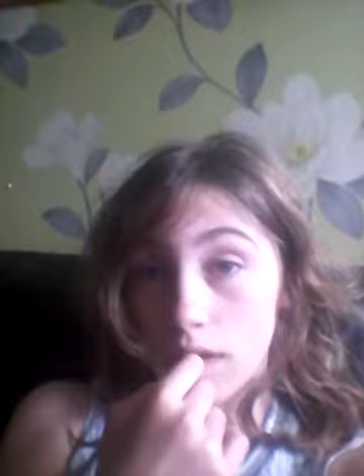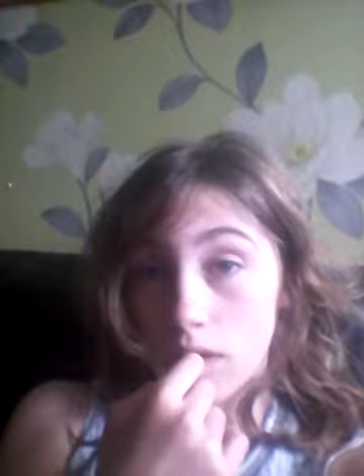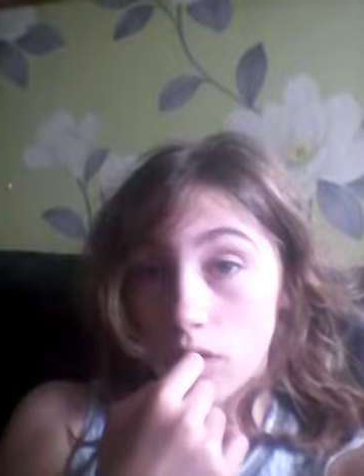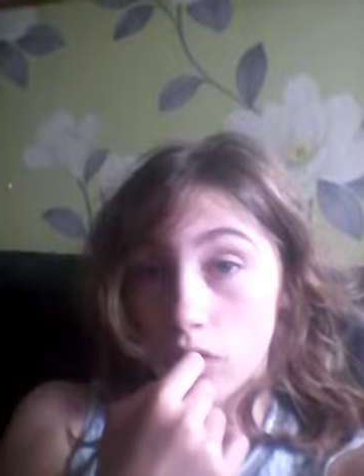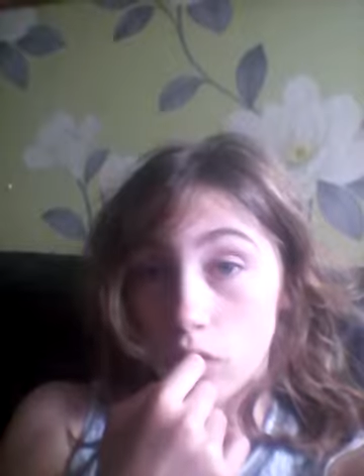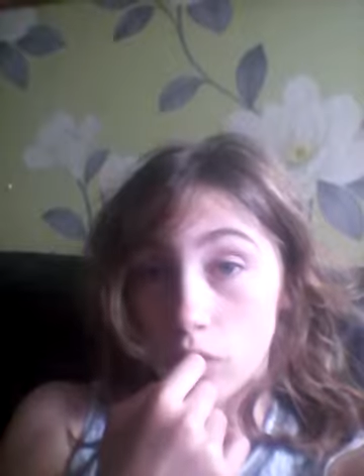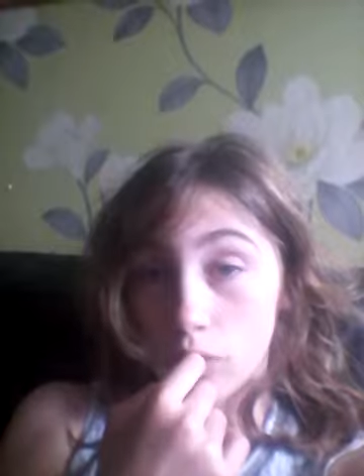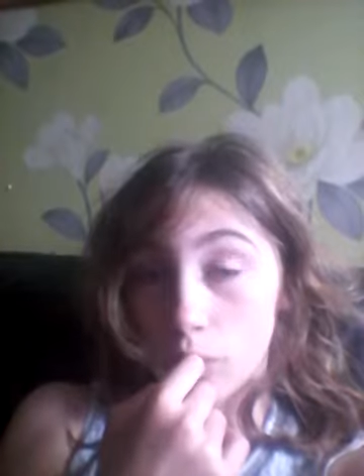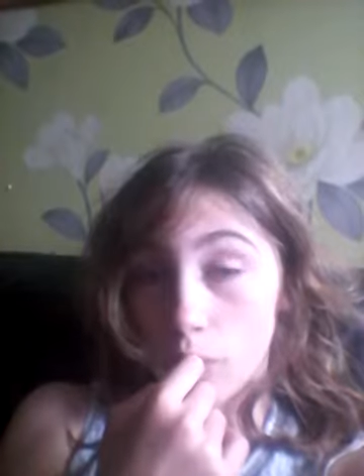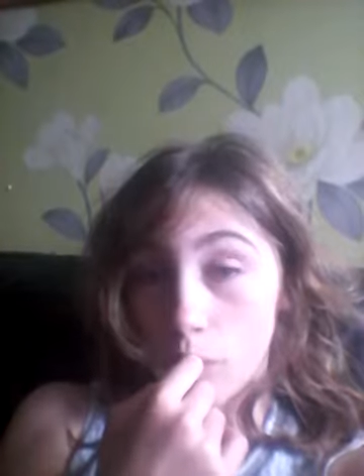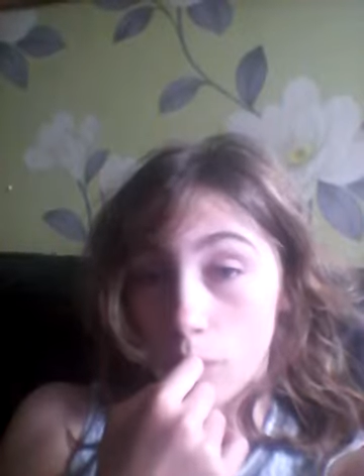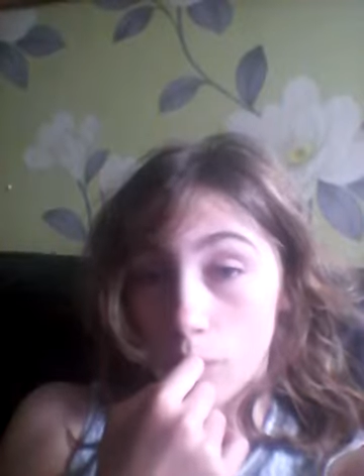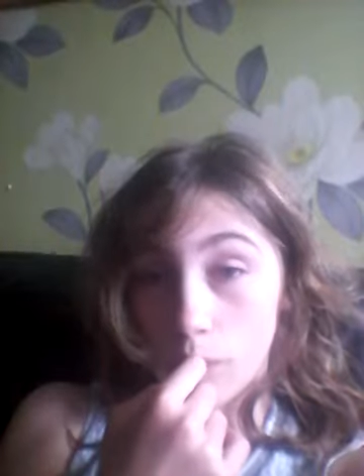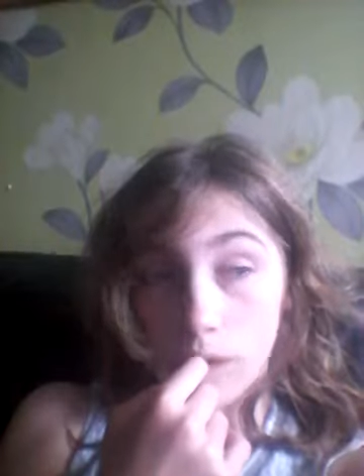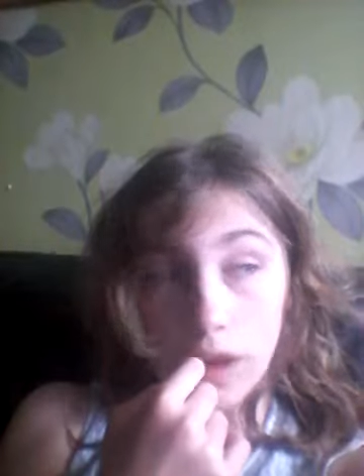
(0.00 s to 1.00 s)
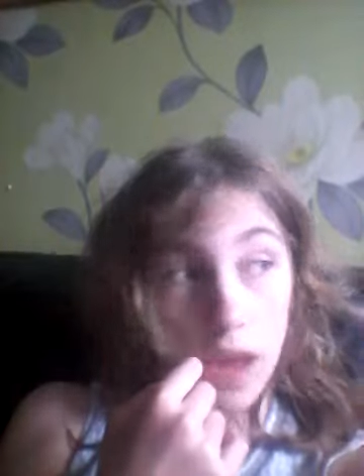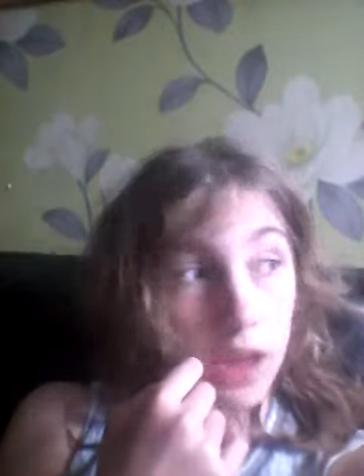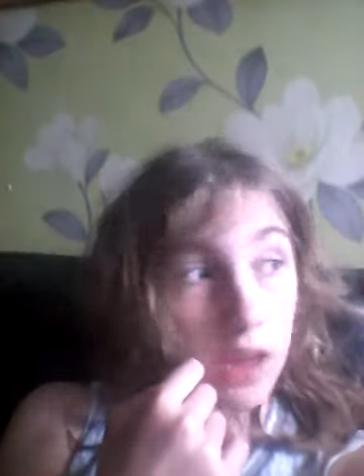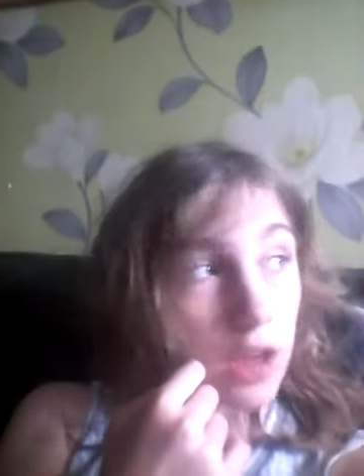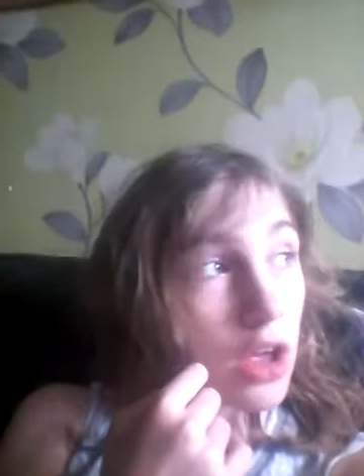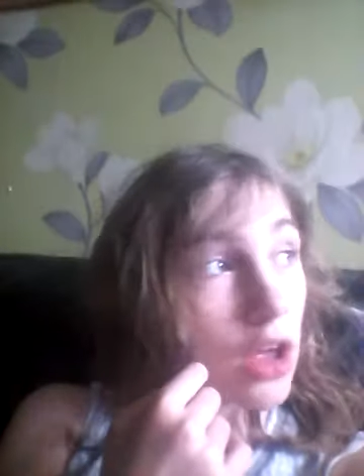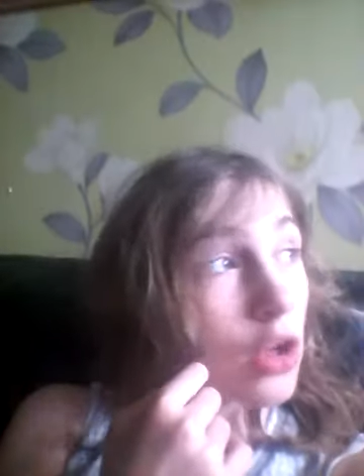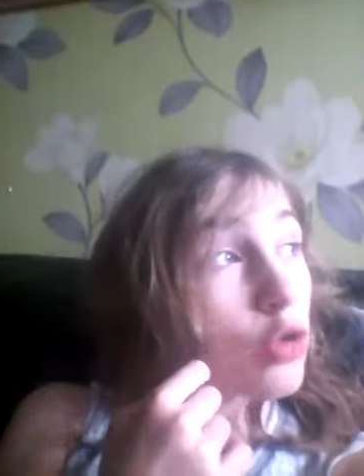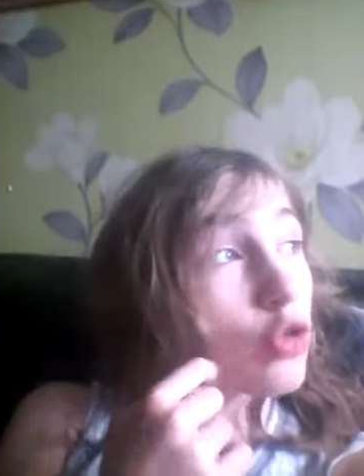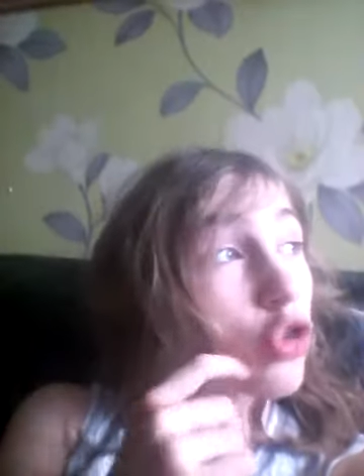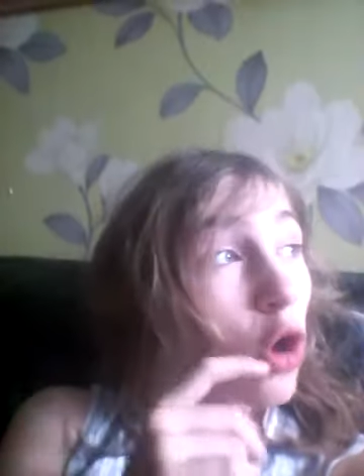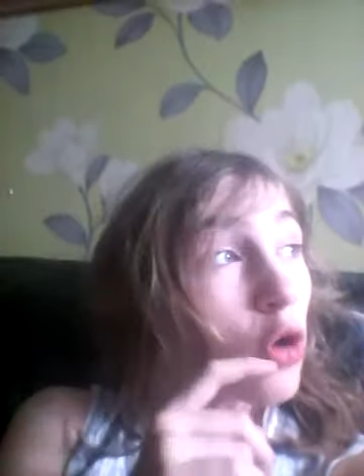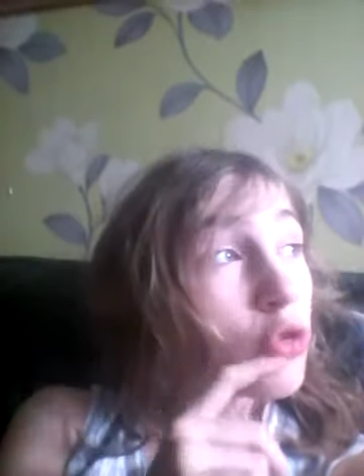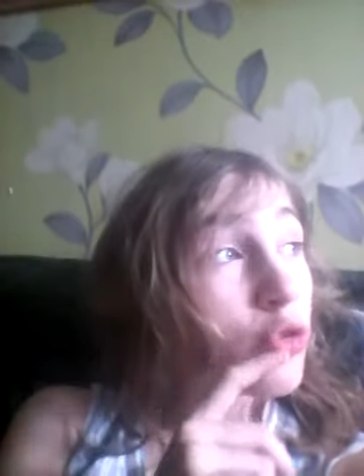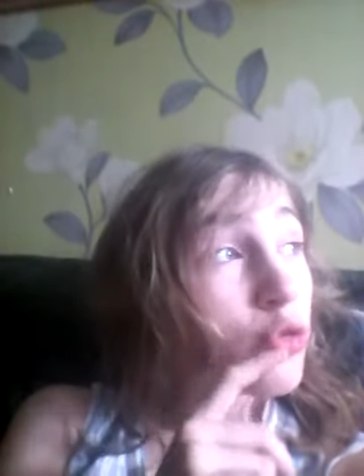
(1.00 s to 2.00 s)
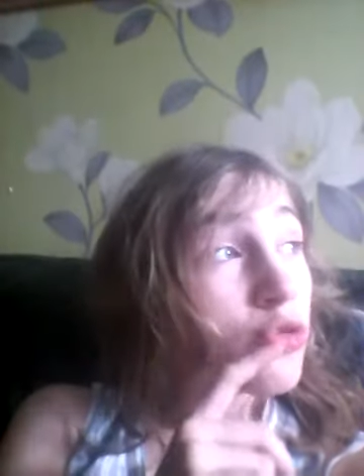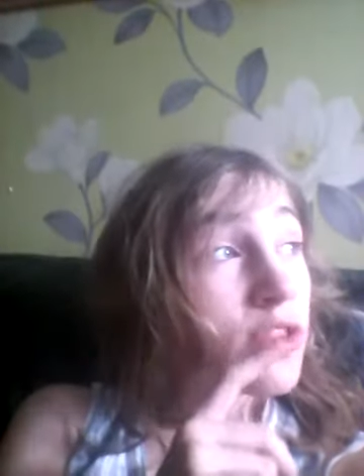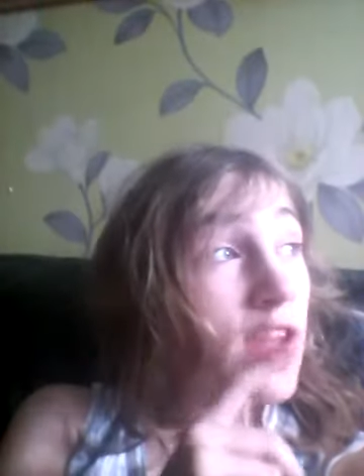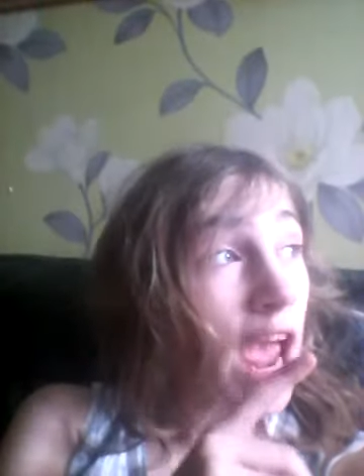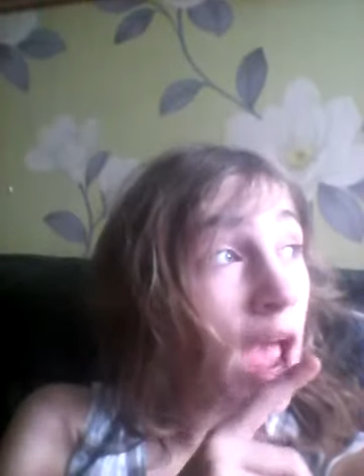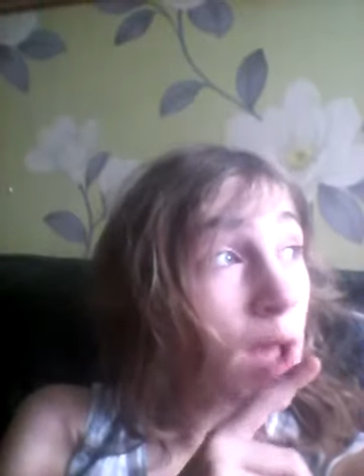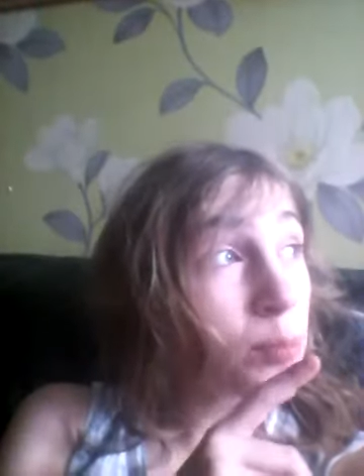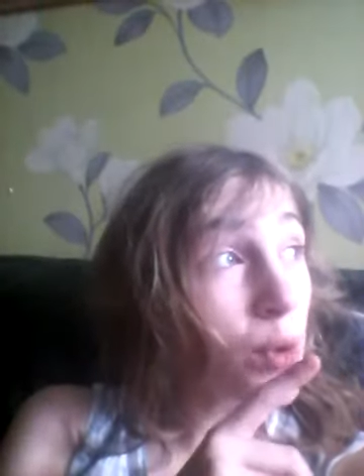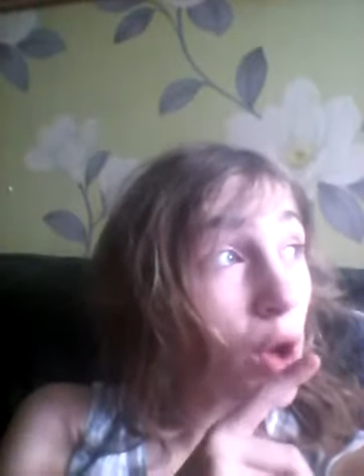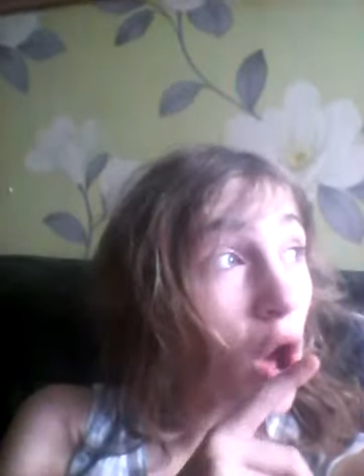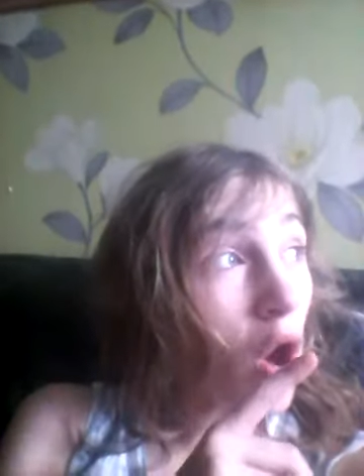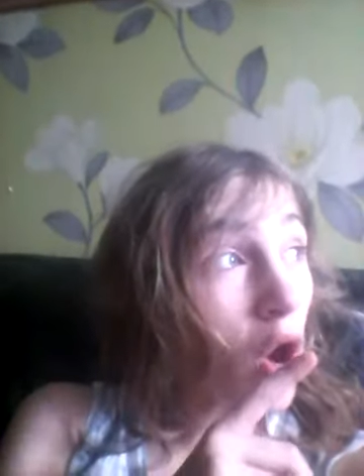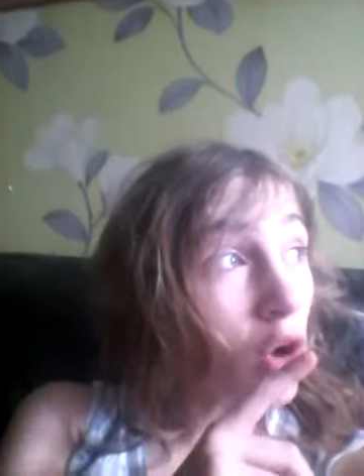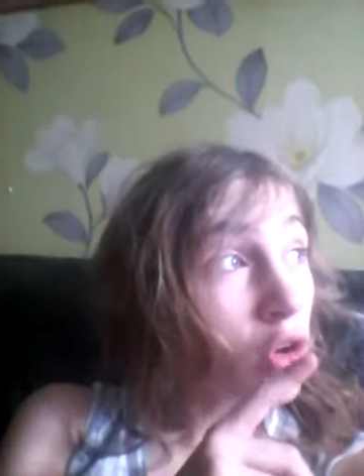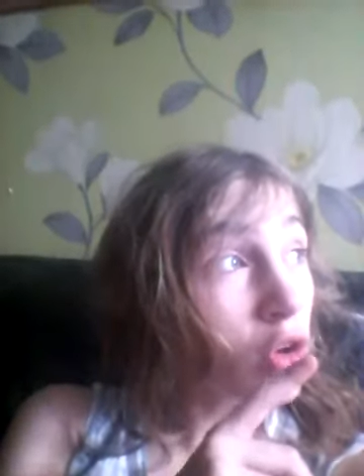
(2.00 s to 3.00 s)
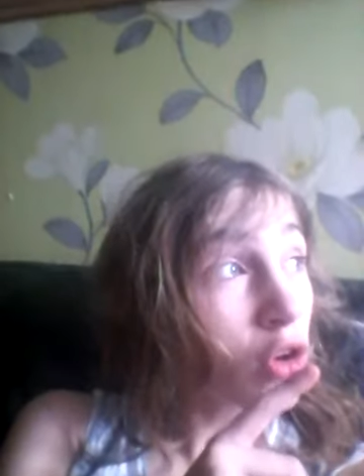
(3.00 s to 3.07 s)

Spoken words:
No school, yeah. Don't you dare bark,